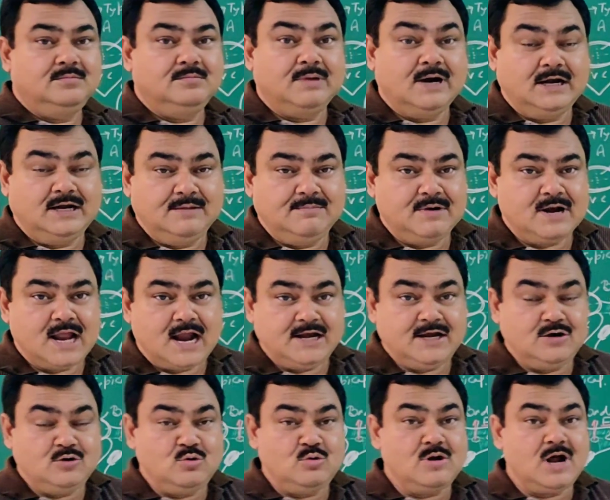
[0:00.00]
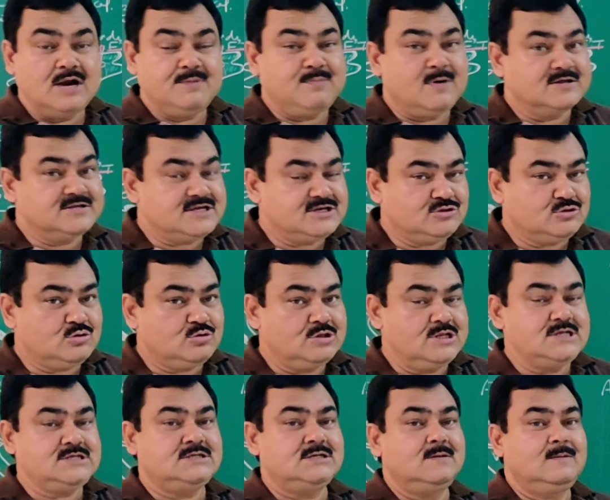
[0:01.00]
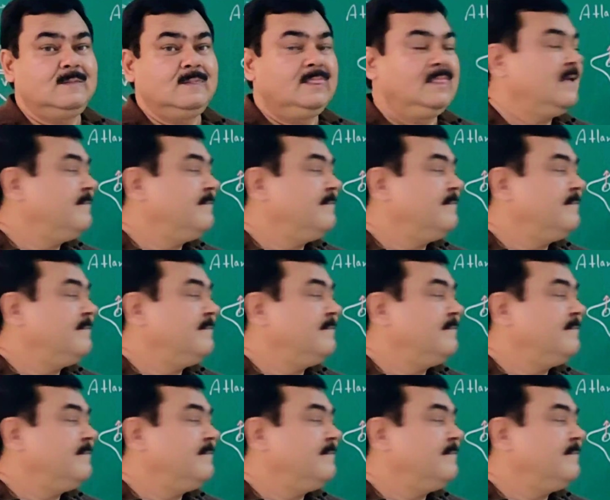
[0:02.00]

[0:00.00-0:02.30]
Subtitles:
vertebral artery do not pass through this.